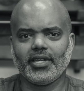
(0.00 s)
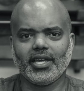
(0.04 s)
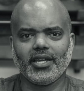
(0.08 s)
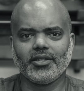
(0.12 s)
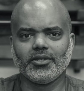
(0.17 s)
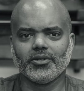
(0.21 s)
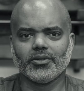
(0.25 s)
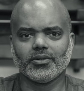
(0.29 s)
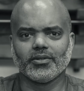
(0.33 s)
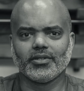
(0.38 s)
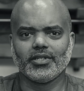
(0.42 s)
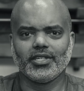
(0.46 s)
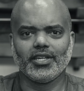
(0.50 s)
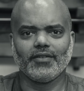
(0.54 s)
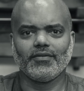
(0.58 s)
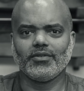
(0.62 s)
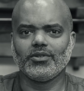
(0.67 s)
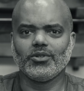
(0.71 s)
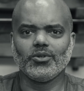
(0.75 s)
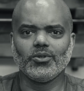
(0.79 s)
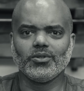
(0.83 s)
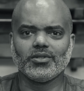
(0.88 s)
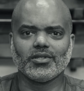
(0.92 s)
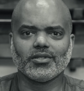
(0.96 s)
Daniel, if
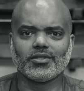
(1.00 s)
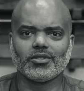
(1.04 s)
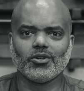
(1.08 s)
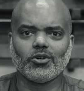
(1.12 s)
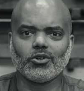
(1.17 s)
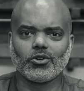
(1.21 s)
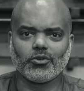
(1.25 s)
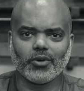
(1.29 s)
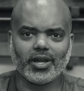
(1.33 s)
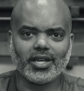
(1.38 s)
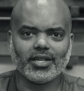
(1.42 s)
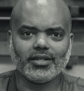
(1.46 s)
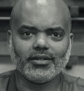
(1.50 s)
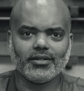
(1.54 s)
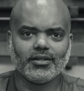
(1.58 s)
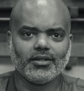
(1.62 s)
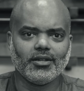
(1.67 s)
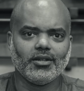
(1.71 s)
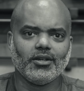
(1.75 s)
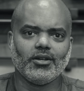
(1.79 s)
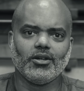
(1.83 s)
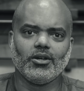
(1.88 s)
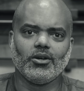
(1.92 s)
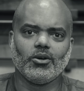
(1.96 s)
used is so great,
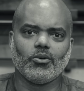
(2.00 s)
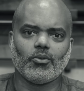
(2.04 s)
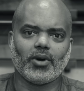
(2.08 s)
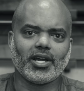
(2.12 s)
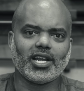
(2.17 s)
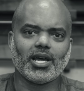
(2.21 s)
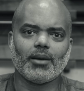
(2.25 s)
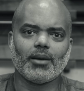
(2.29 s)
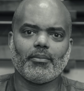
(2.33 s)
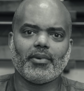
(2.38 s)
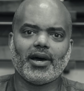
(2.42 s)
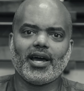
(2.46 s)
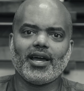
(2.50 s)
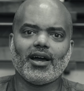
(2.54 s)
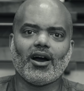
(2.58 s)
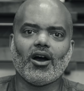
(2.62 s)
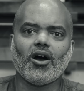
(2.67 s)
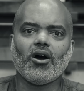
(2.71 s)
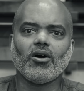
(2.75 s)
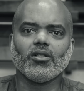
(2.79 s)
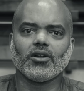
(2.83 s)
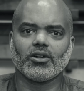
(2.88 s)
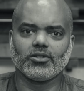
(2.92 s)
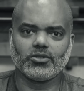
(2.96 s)
why not buy
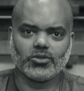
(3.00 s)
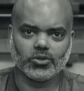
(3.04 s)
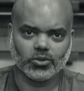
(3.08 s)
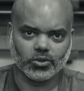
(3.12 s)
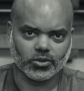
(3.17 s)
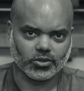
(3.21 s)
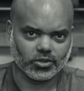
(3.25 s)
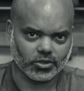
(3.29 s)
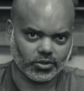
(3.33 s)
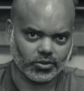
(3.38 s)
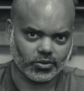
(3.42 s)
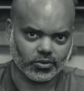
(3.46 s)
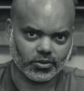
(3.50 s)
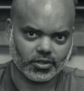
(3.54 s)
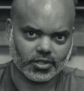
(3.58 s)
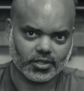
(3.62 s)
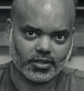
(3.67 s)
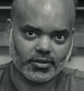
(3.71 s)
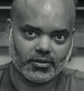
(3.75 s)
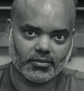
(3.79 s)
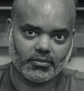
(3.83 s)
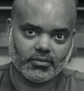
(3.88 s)
all our tools used?